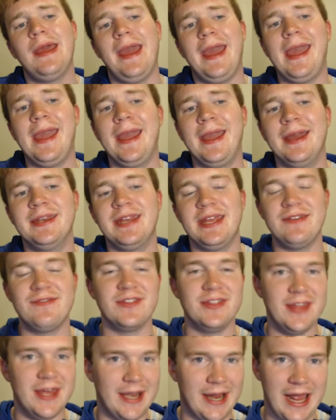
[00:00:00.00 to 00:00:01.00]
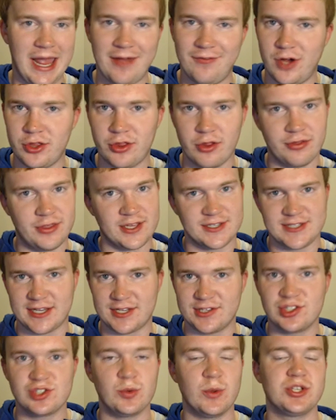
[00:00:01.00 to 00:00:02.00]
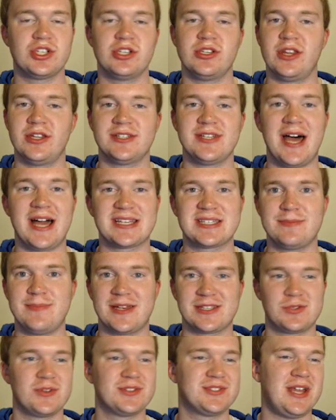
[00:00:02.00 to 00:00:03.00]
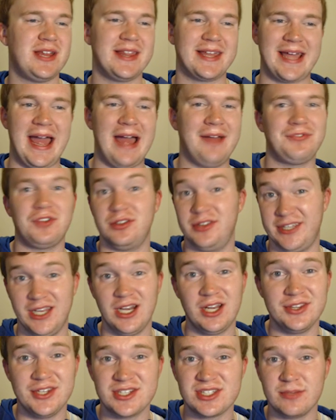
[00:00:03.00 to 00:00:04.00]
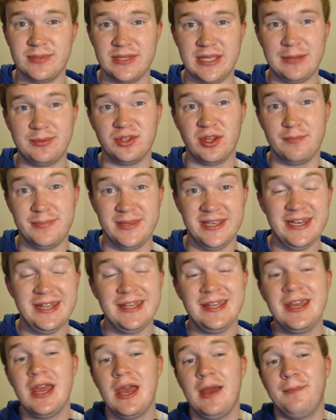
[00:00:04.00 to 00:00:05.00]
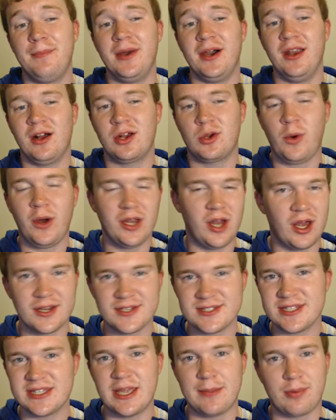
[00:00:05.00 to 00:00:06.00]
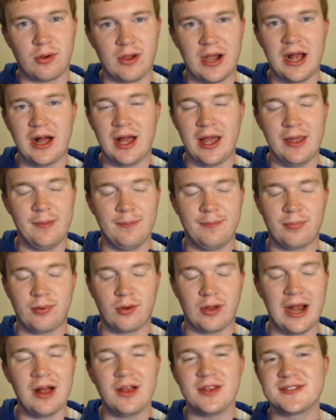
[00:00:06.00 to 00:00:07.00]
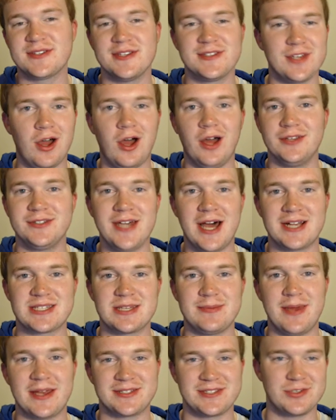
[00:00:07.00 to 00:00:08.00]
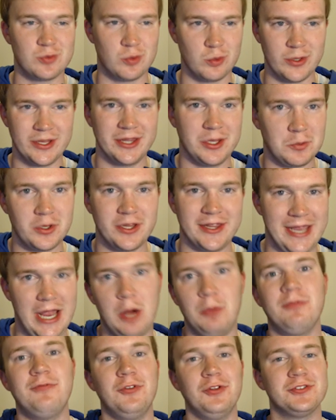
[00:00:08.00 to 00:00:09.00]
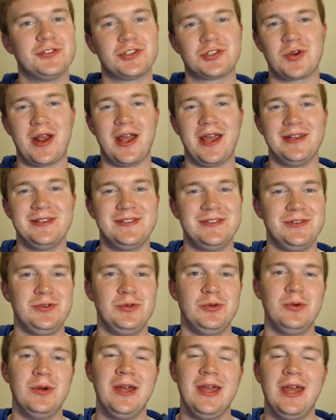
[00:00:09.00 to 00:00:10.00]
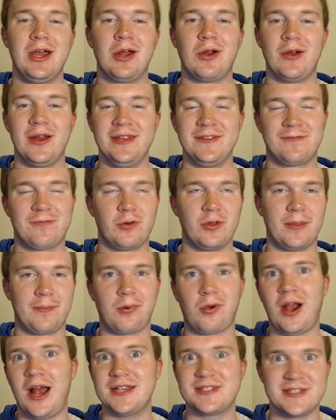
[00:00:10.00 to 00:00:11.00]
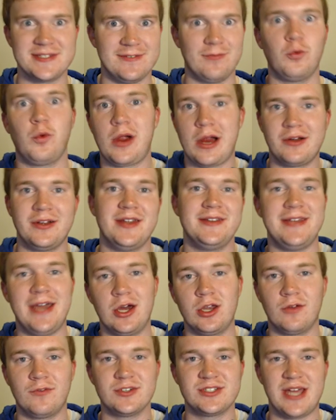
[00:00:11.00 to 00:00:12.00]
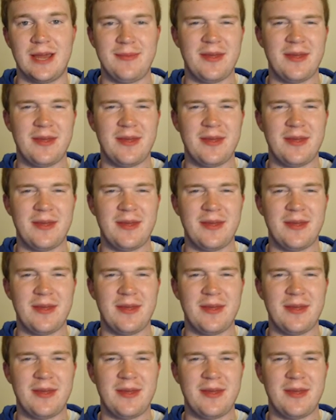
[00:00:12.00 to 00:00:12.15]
And even then I have other things I can switch into the Toxapex, so it's not like I have to lean on this to be able to beat it, but quite honestly a paralysis on Toxapex is really, really helpful to try to, or for the process of wearing it down over time.